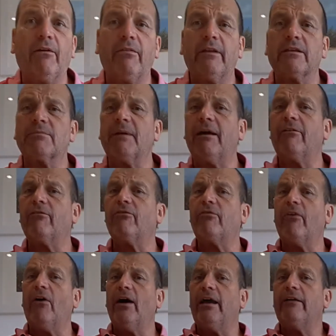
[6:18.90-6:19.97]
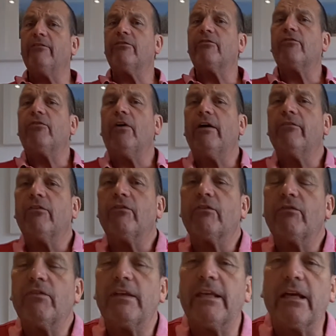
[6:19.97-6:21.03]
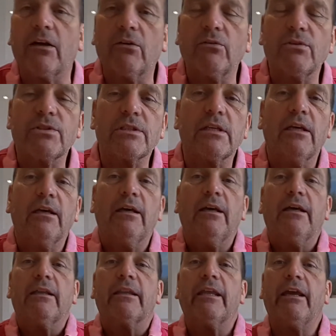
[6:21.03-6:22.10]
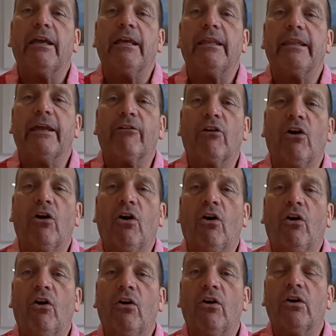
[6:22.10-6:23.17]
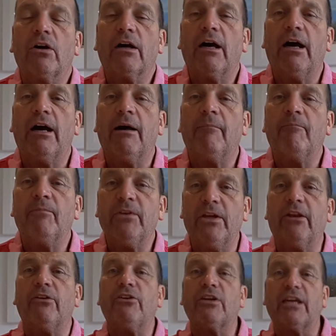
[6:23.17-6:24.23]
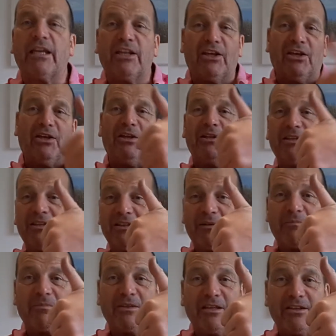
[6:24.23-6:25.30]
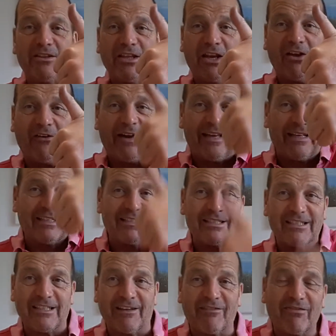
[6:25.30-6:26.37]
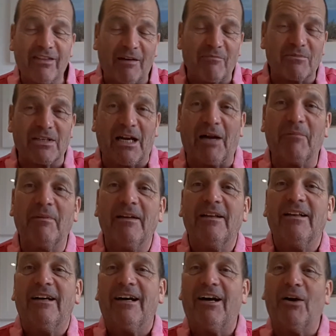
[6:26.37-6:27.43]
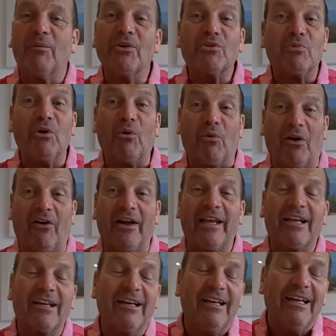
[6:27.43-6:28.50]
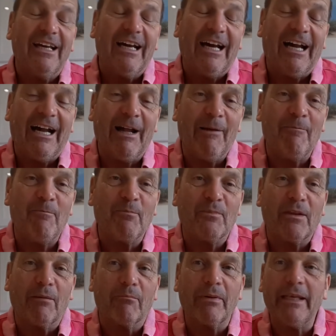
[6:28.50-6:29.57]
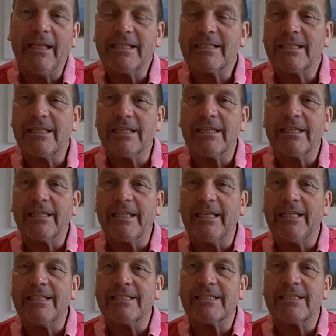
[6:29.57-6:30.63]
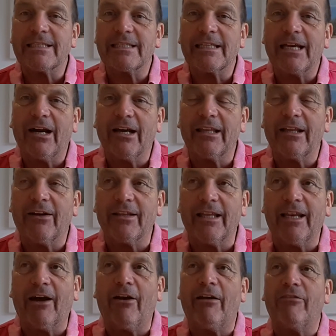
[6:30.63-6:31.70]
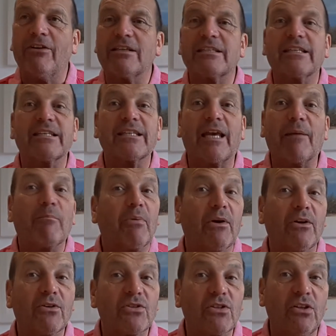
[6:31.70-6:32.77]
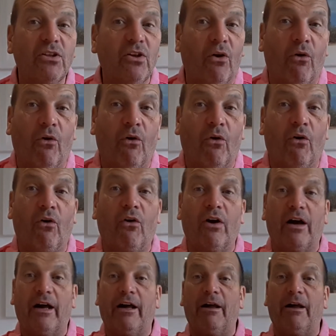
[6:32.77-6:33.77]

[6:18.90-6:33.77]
there's about five of the videos. There are you get the likes, the thumbs up, which we all like. But there's I don't know if it's the same person or